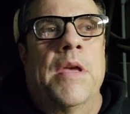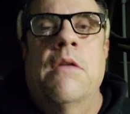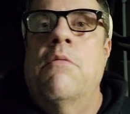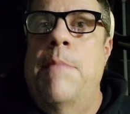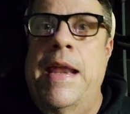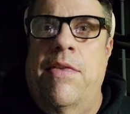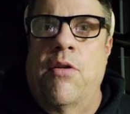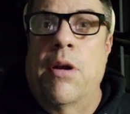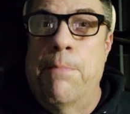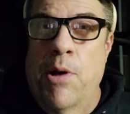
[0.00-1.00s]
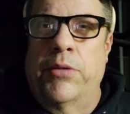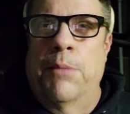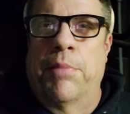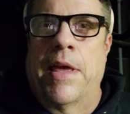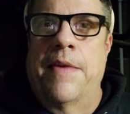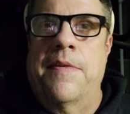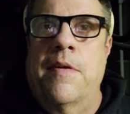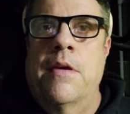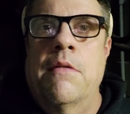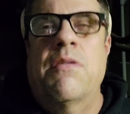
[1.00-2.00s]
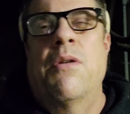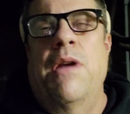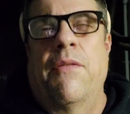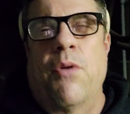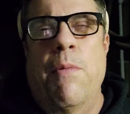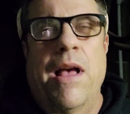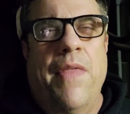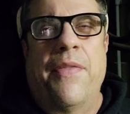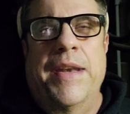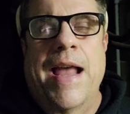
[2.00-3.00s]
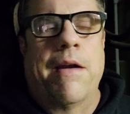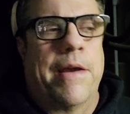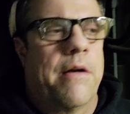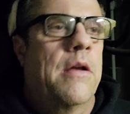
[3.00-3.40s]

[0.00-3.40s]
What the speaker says: We made it sort of bolt in place, so we don't have to weld up and down here.